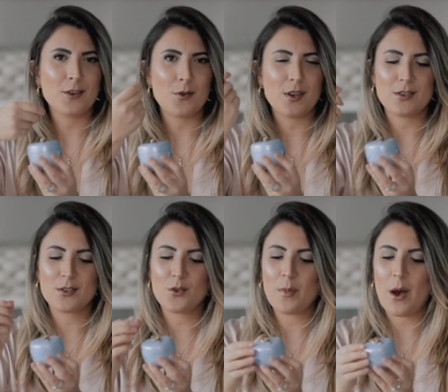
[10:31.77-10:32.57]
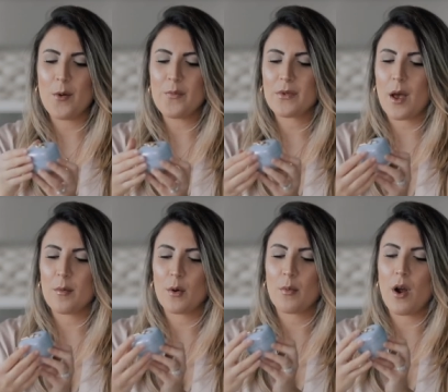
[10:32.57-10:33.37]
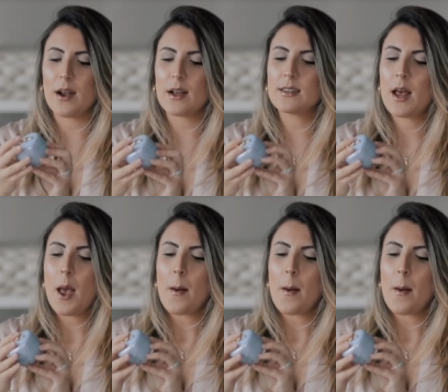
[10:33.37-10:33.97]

so you can scoop out um, your product.